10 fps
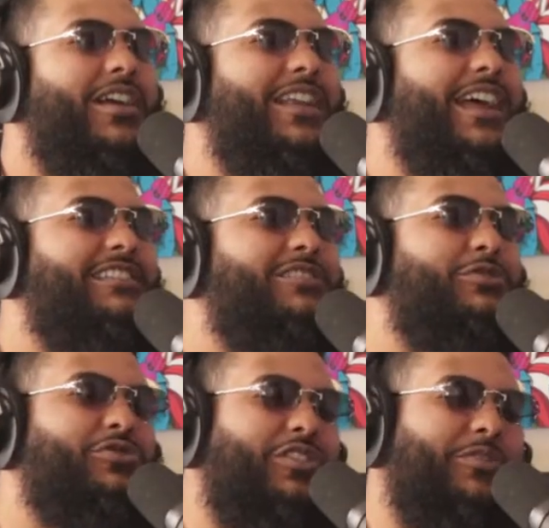bro. Facts. And that's
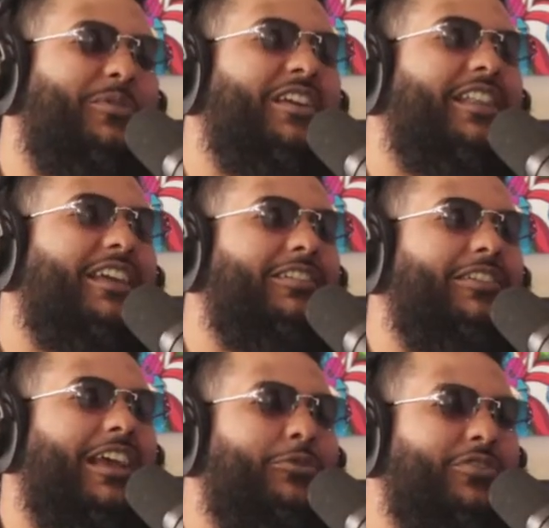cool though, man. Like,
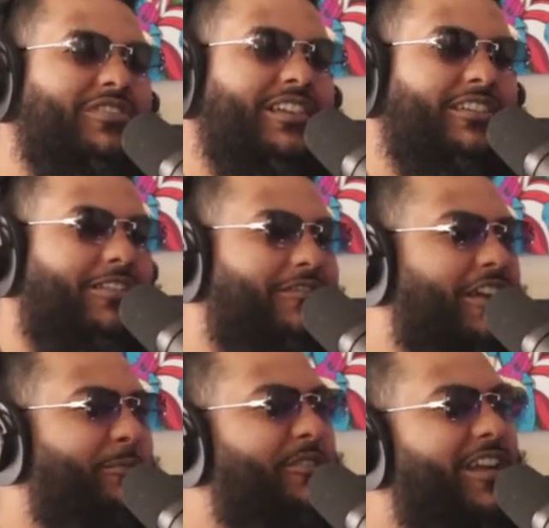like we were saying off
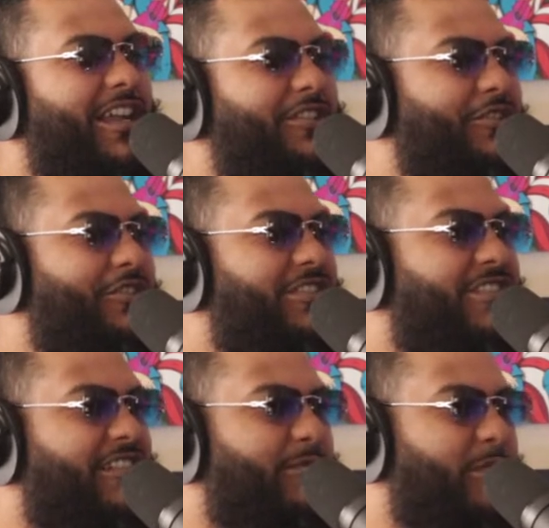camera, you got to know
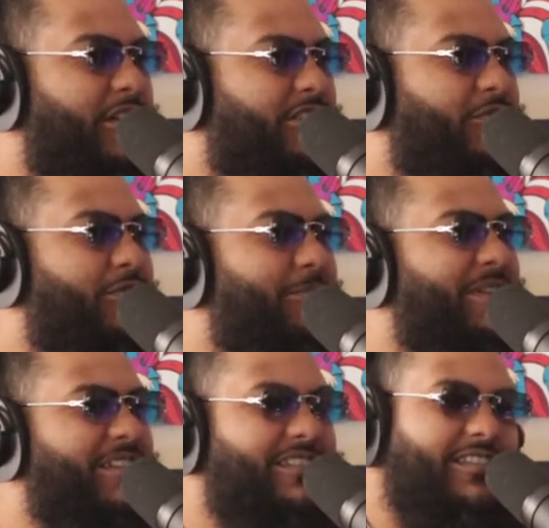yourself, bro. It's yeah. cool to
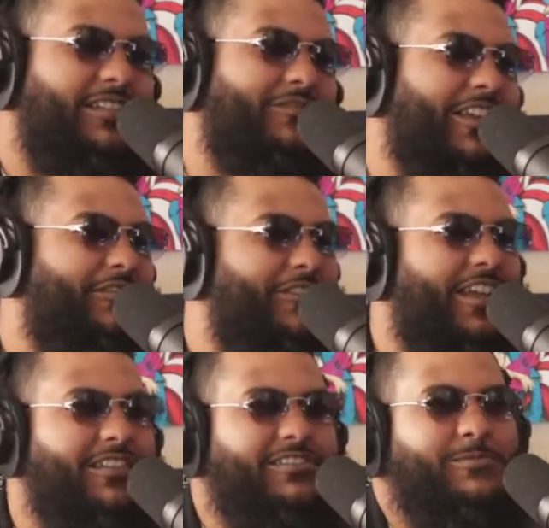be yourself. Like, if you're
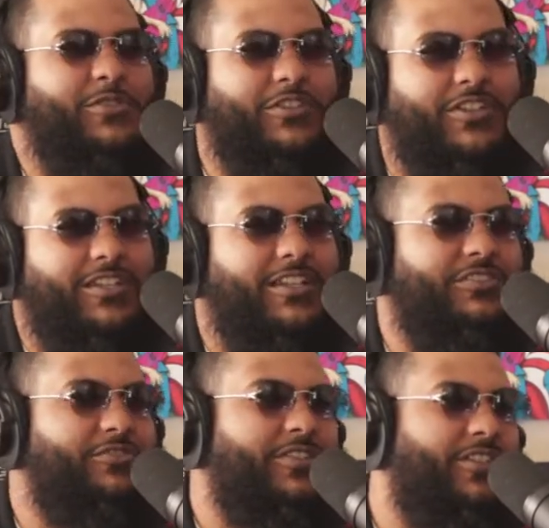not the smoker, you're
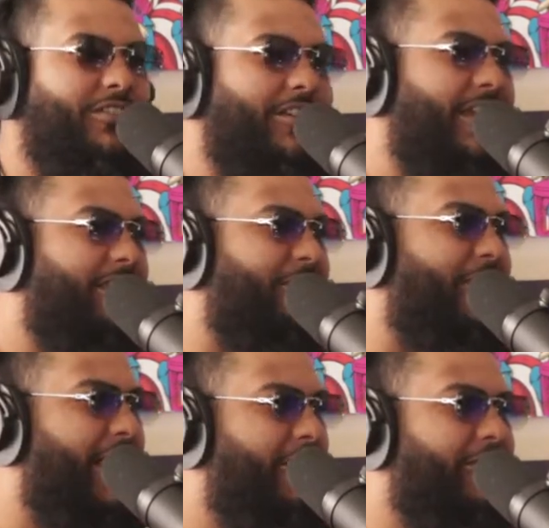not the drinker, you're not the
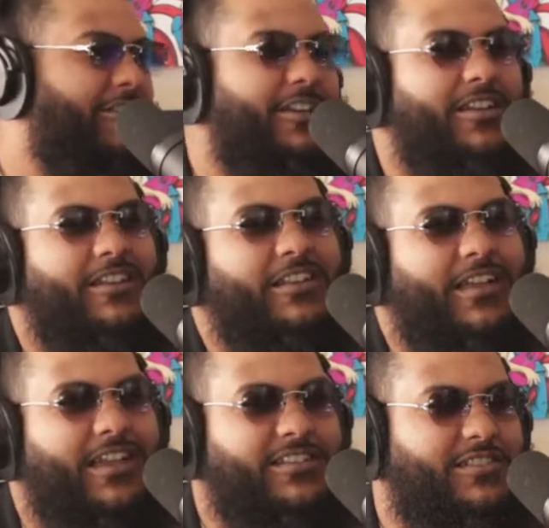fighter
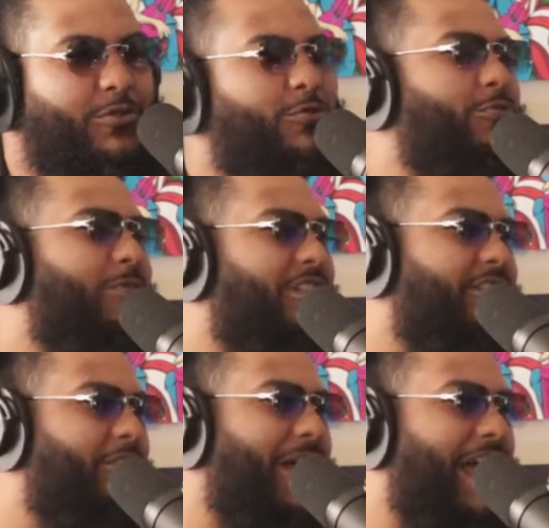like it's cool, bro.
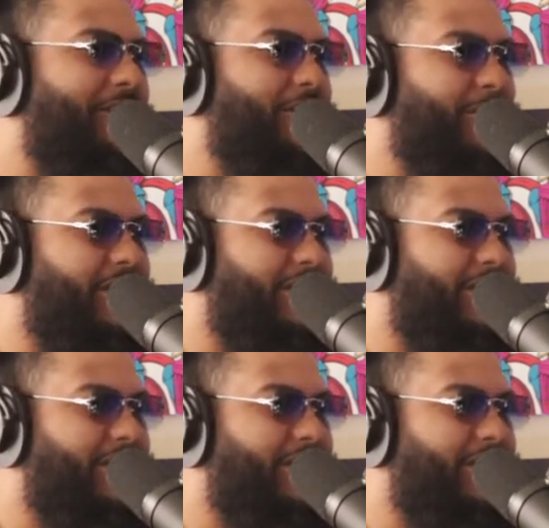You don't have to